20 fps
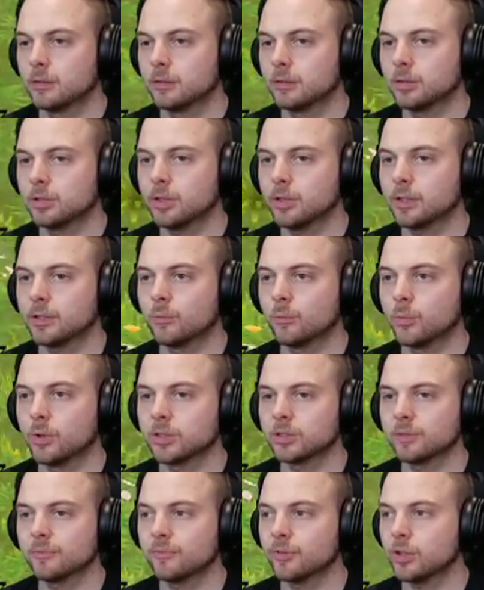So he can
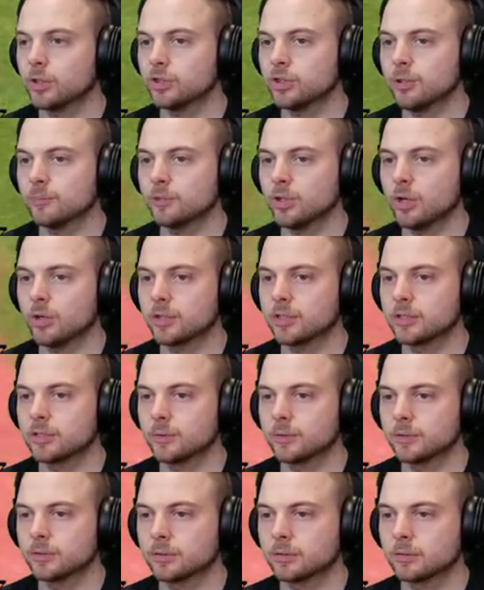once and for all stop talking
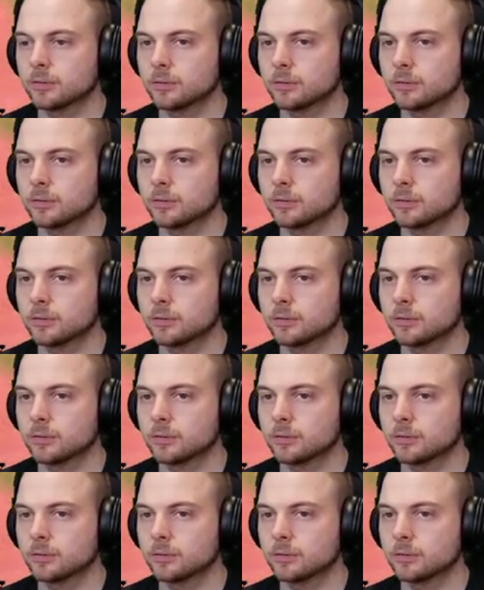to us.